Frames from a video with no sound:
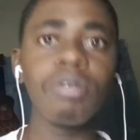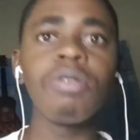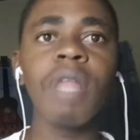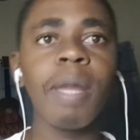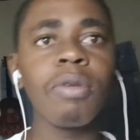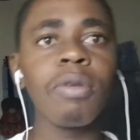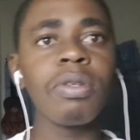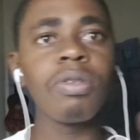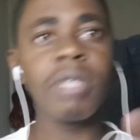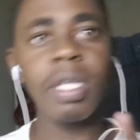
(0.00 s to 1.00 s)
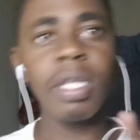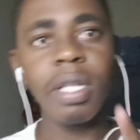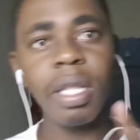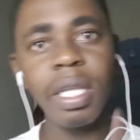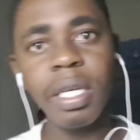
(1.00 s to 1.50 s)
that I'm going to send the
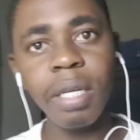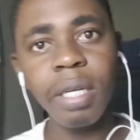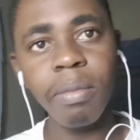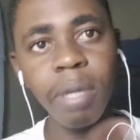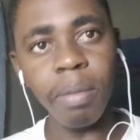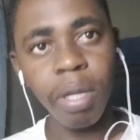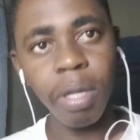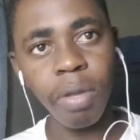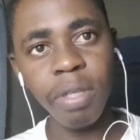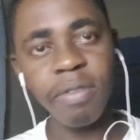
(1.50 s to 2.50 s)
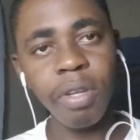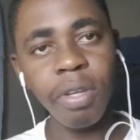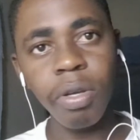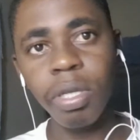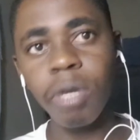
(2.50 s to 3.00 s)
link, but below this
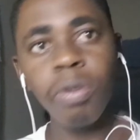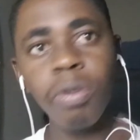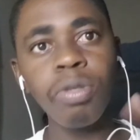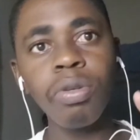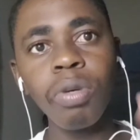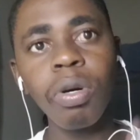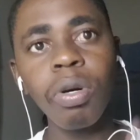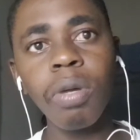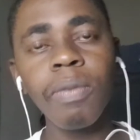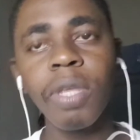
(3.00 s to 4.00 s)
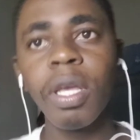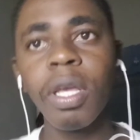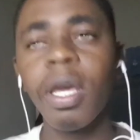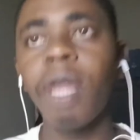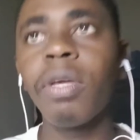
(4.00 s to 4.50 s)
video you can go to Google
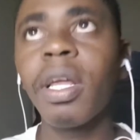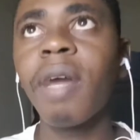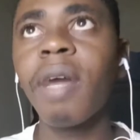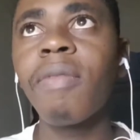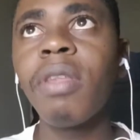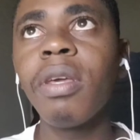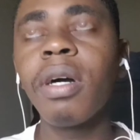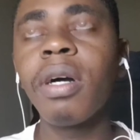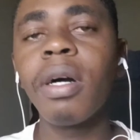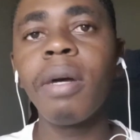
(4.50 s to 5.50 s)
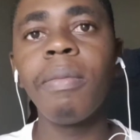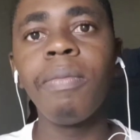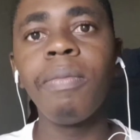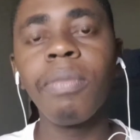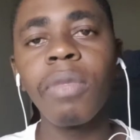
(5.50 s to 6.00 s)
and you can have the
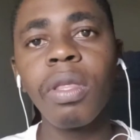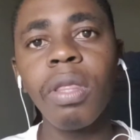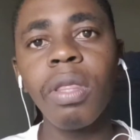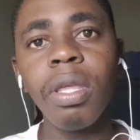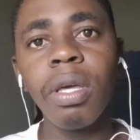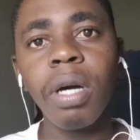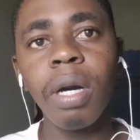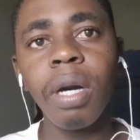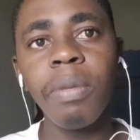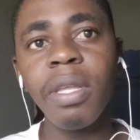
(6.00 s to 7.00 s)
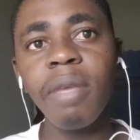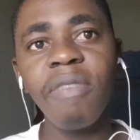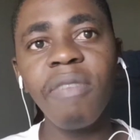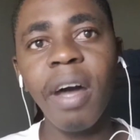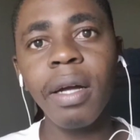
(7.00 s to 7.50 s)
PDF
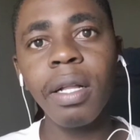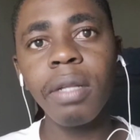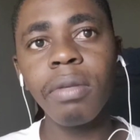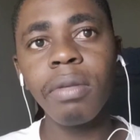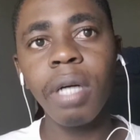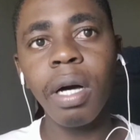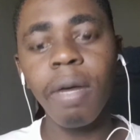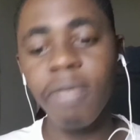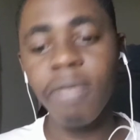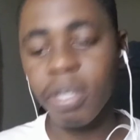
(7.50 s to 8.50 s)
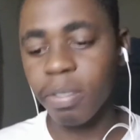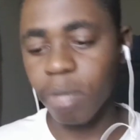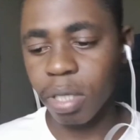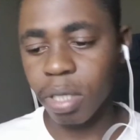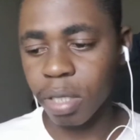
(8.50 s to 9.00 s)
file of this
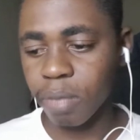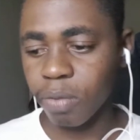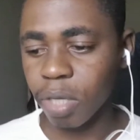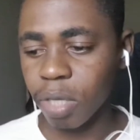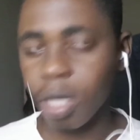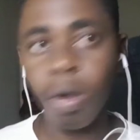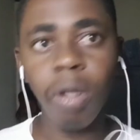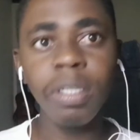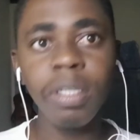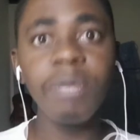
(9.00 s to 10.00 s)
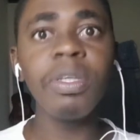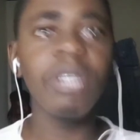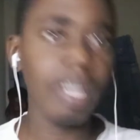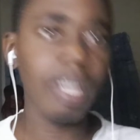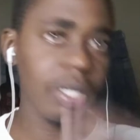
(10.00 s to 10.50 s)
book, okay, called Speech
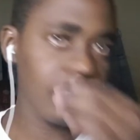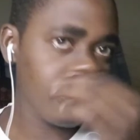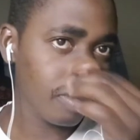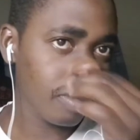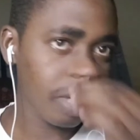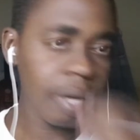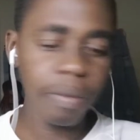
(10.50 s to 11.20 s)
in Action. Okay,